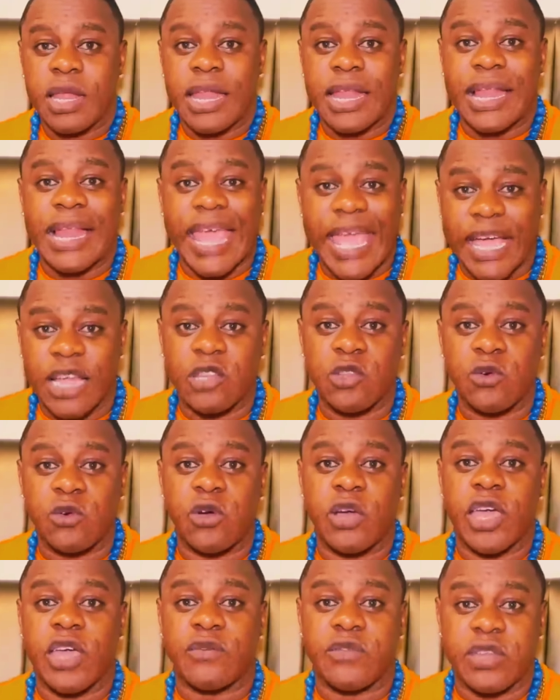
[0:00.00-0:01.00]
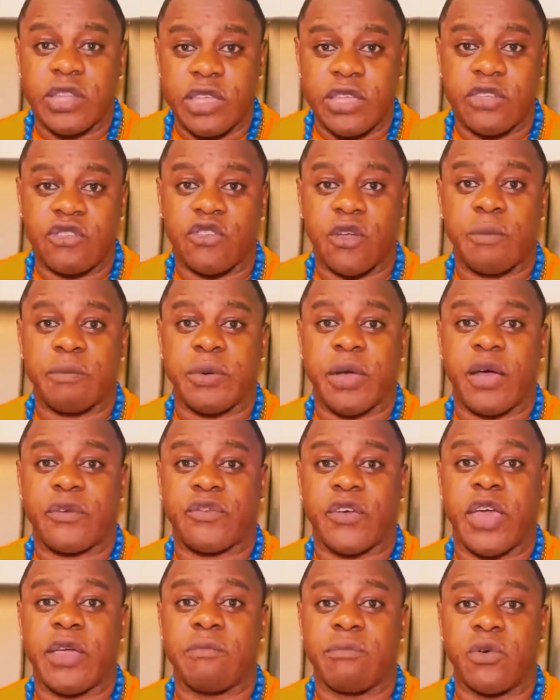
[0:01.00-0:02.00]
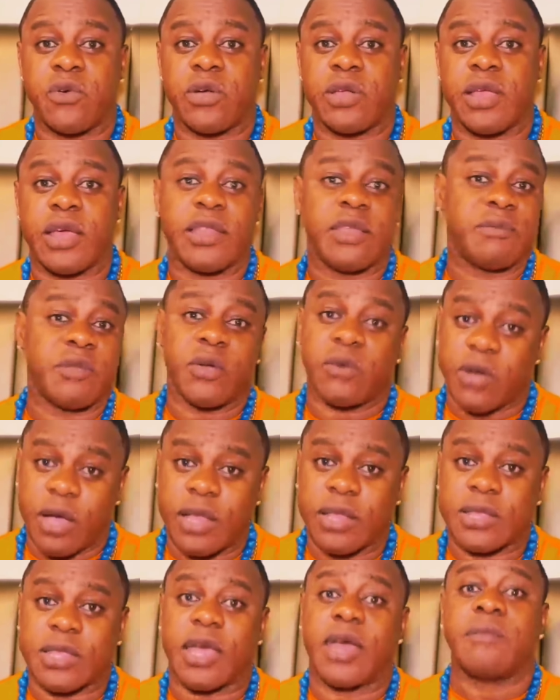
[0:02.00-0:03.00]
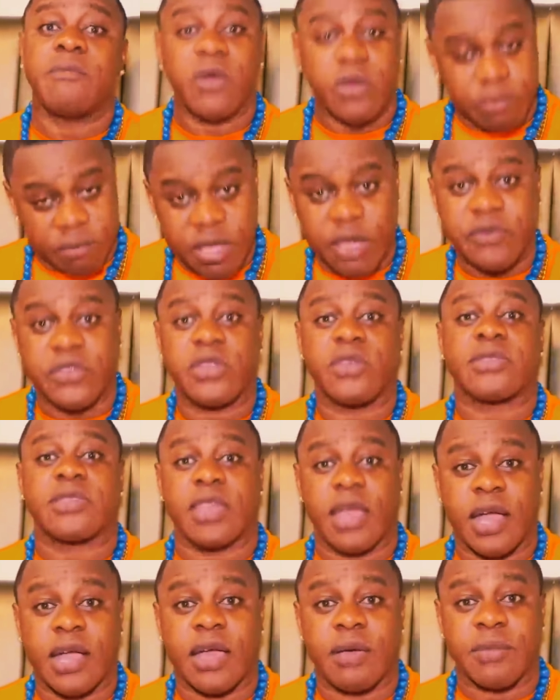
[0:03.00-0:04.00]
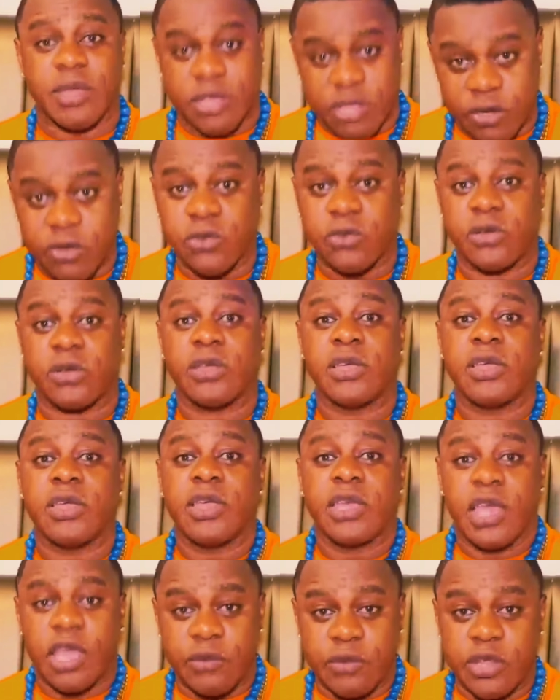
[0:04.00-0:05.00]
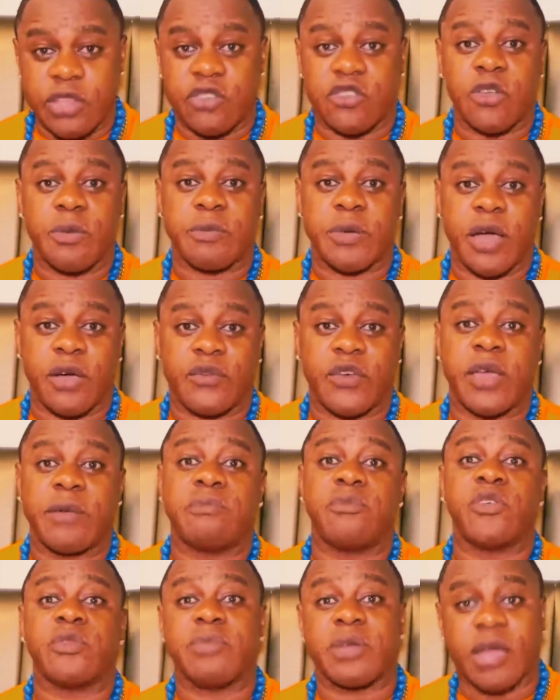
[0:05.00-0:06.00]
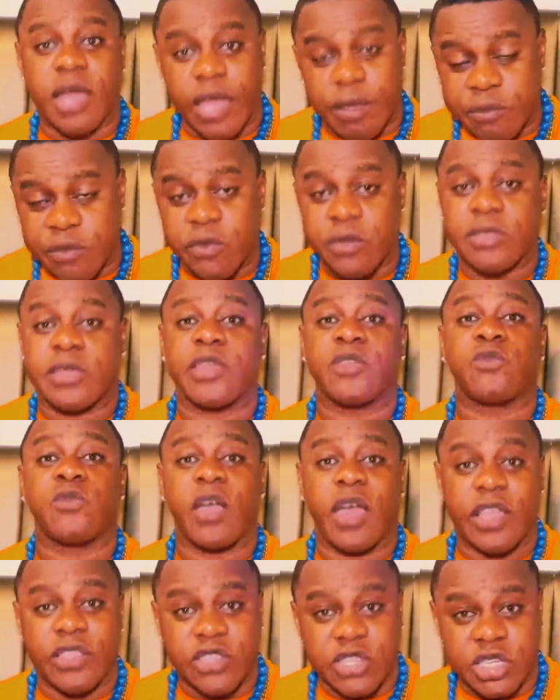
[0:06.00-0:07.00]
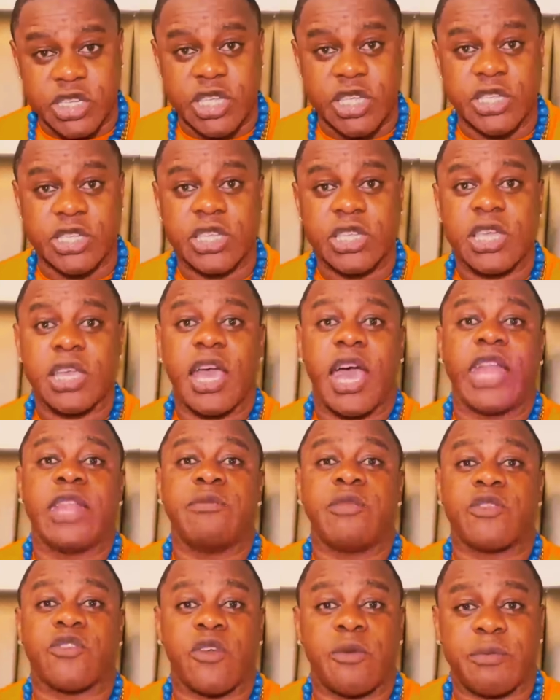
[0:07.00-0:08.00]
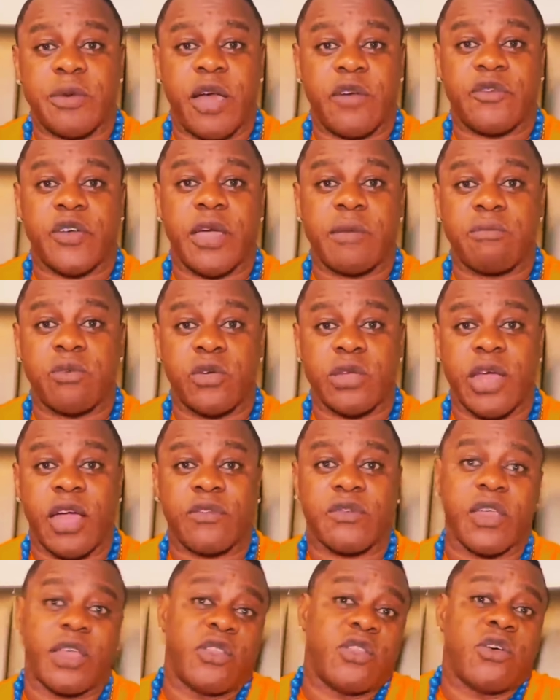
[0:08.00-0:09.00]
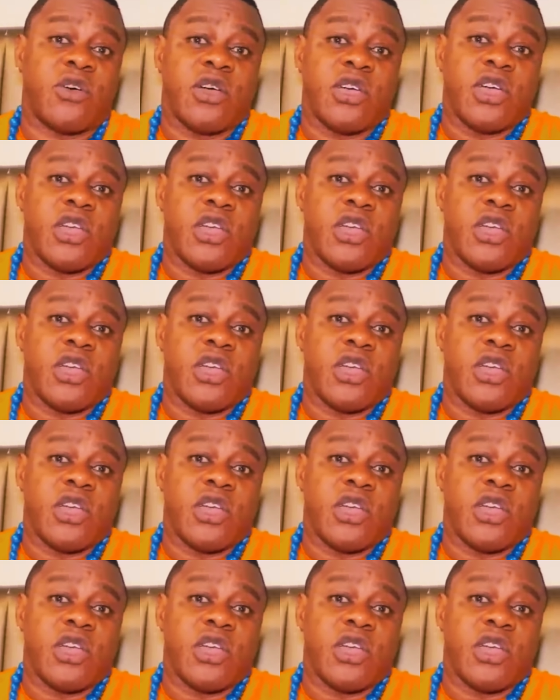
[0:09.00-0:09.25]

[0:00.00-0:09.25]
Leng know, every day you jump off a board and him no want talk, but me have to just talk and make you know. Every day you jump off a board because him no said want change, and him no jump off a board after no.